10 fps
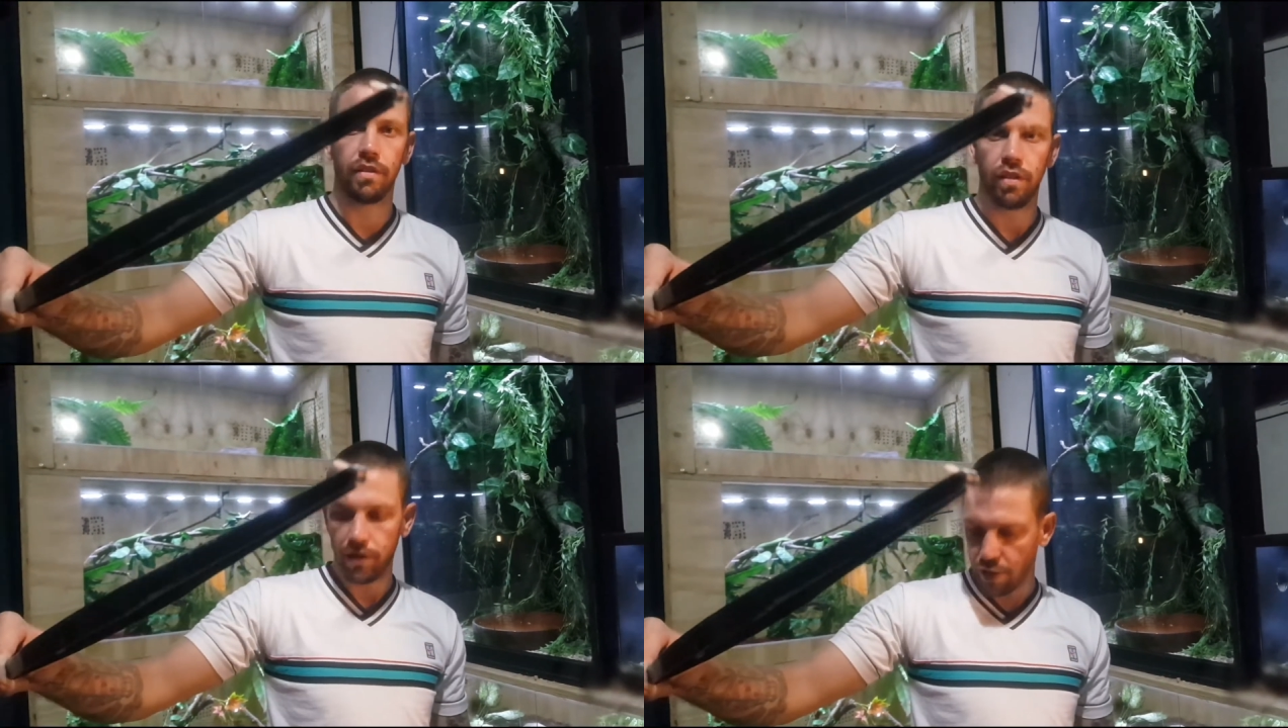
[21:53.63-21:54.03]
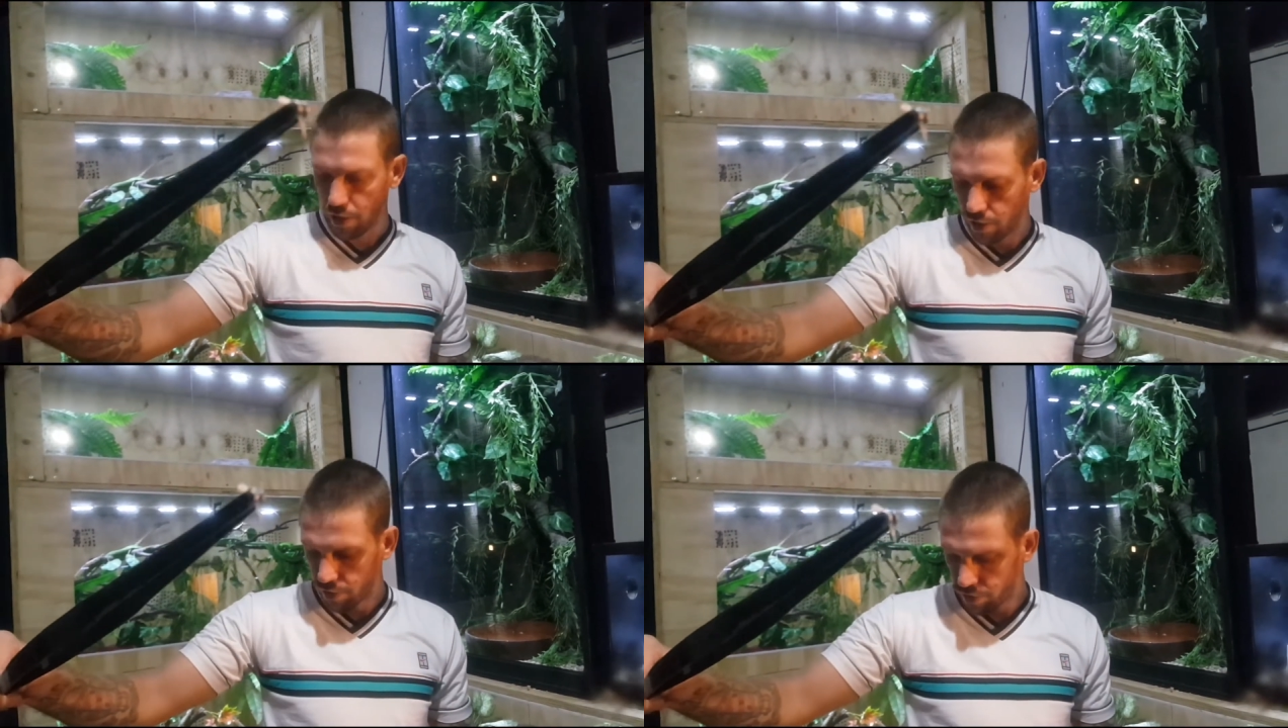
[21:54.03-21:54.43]
So there's
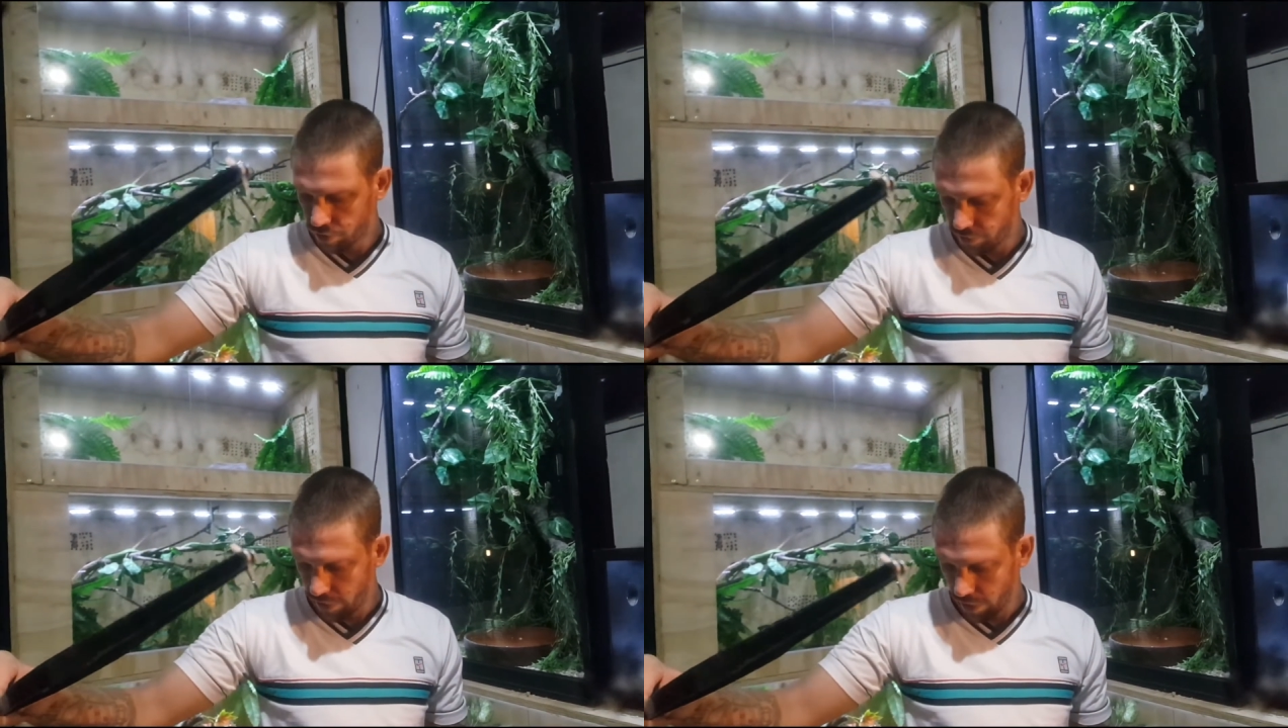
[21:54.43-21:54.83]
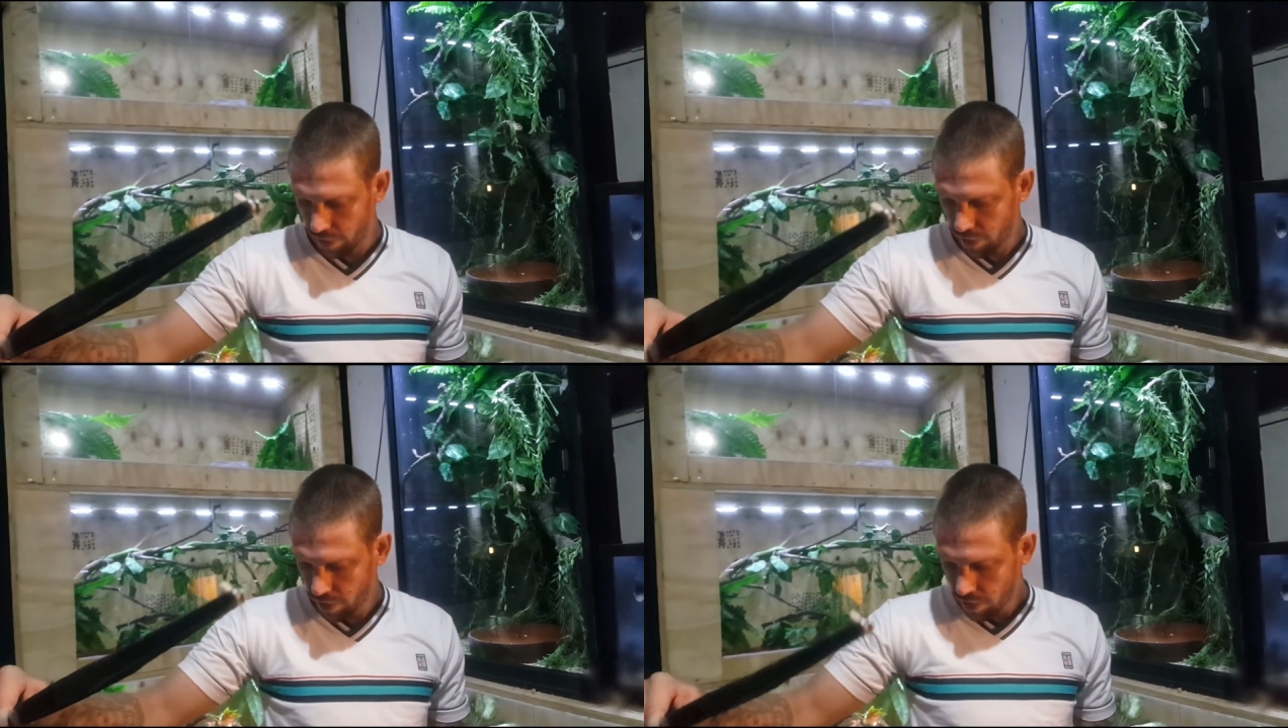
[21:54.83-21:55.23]
another little
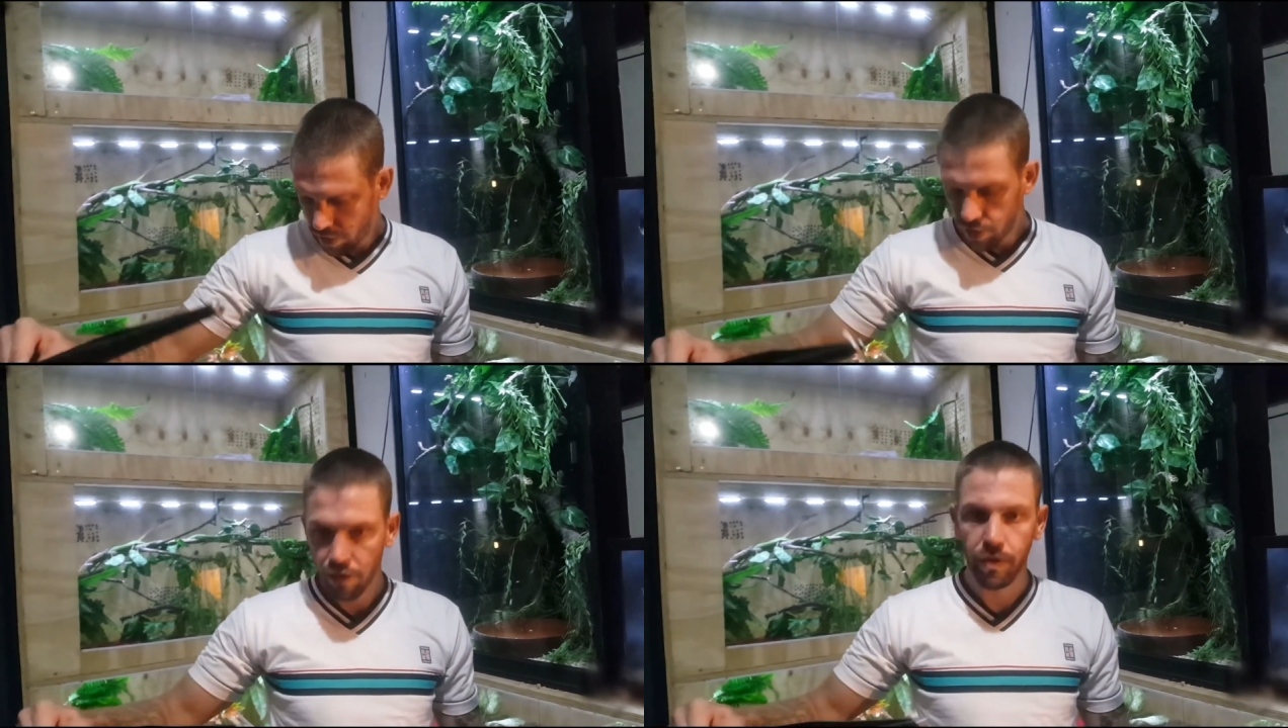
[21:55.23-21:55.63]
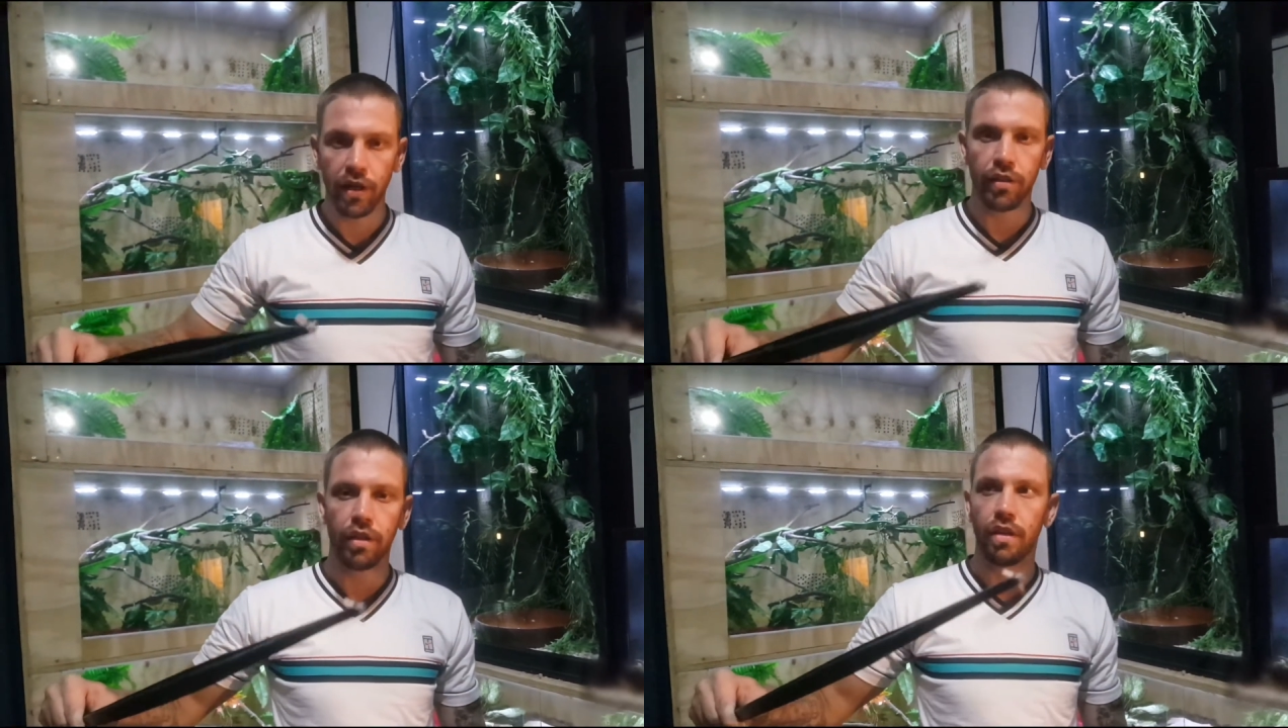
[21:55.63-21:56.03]
souvenir. So we
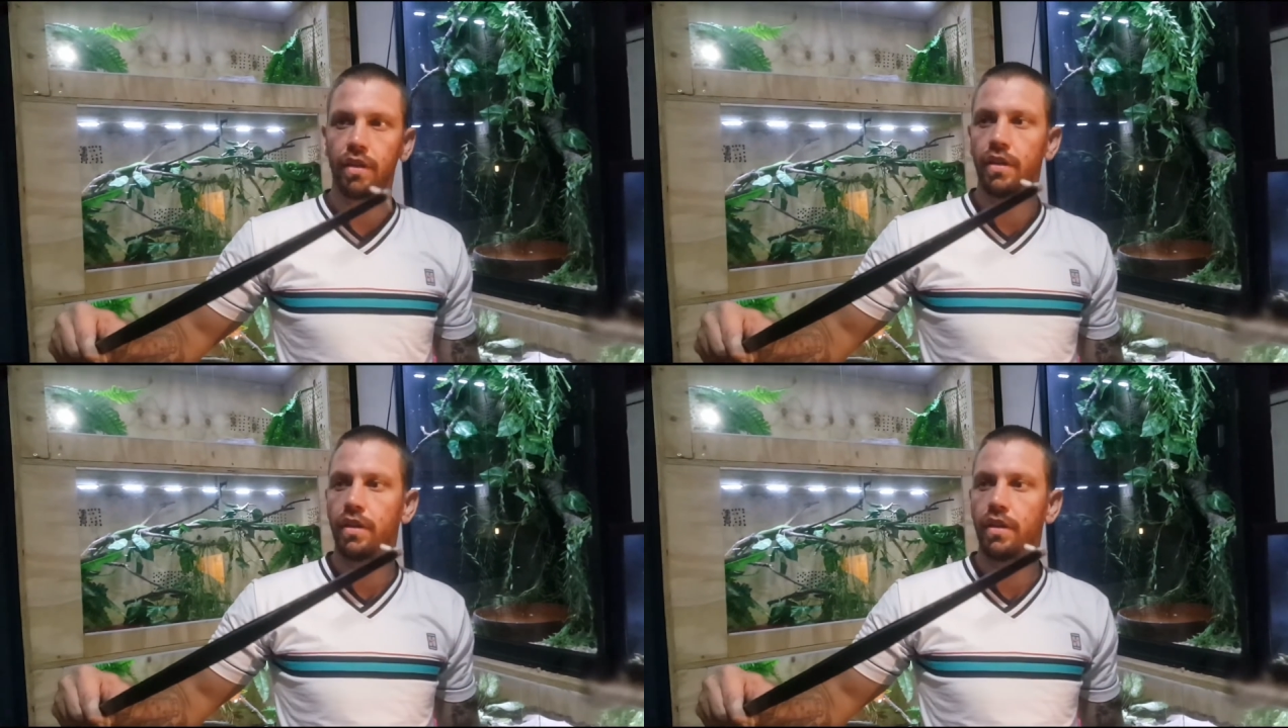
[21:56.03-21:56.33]
got the